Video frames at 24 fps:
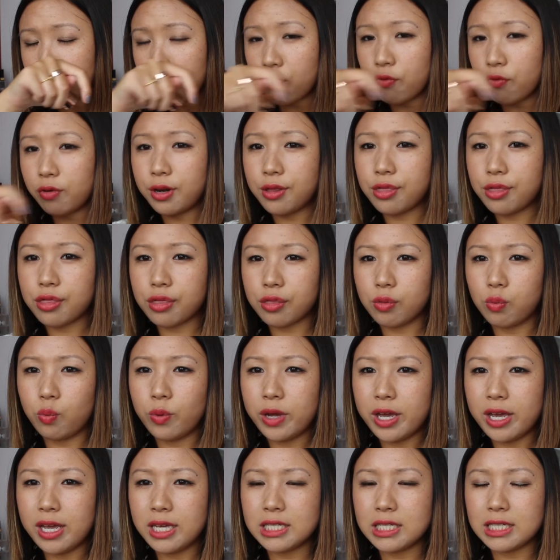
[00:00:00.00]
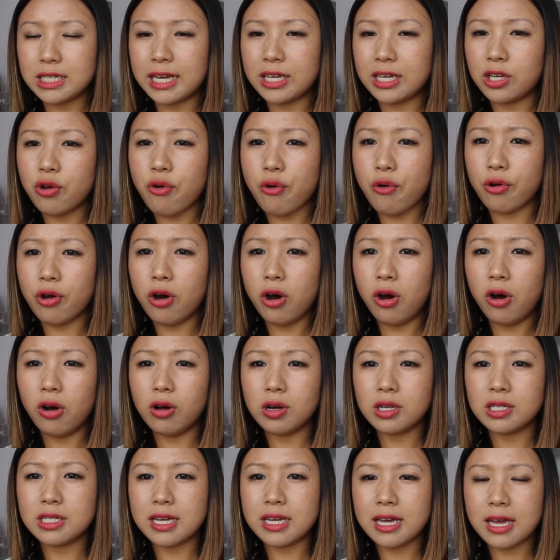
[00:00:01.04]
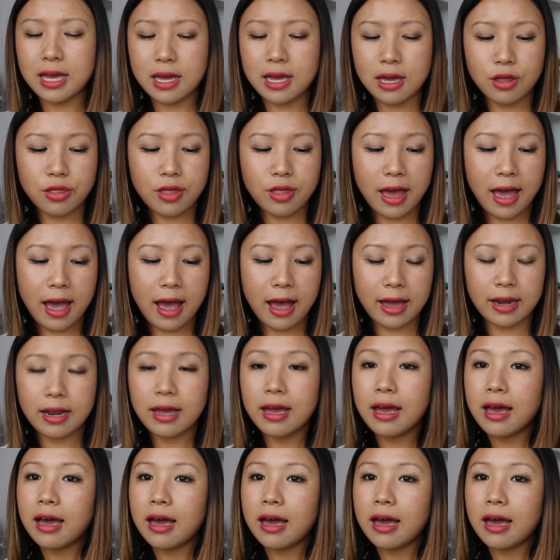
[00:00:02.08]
really sweet, like you're on holidays, and